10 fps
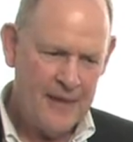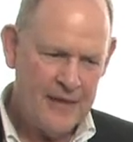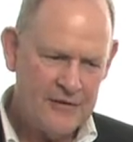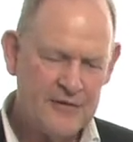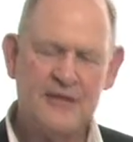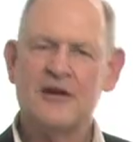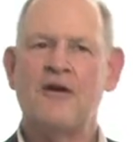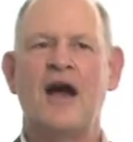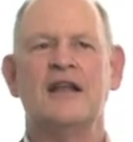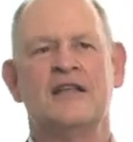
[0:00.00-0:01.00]
there is
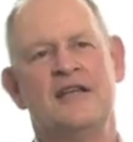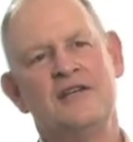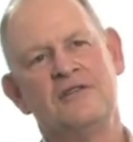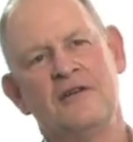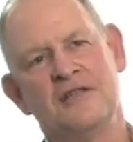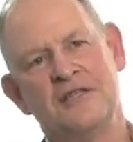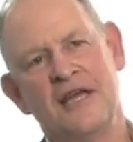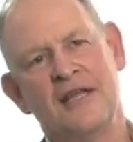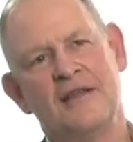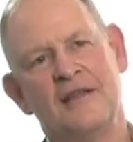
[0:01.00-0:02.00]
necrotic tissue on
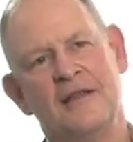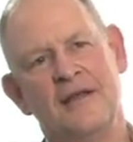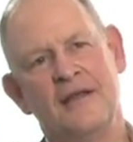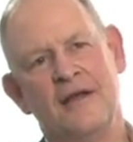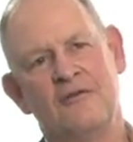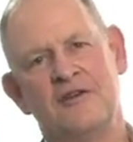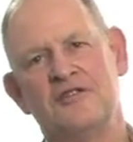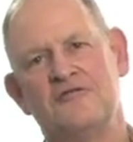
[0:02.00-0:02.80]
skin, which